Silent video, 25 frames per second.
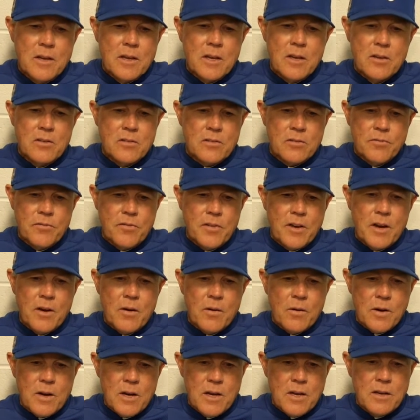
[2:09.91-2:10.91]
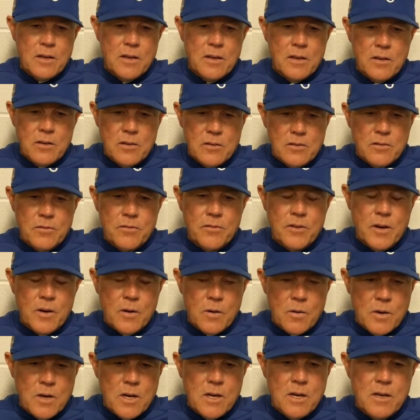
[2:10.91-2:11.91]
he's a very, he's a
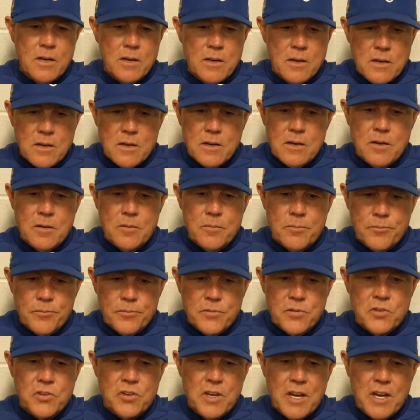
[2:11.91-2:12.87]
very um,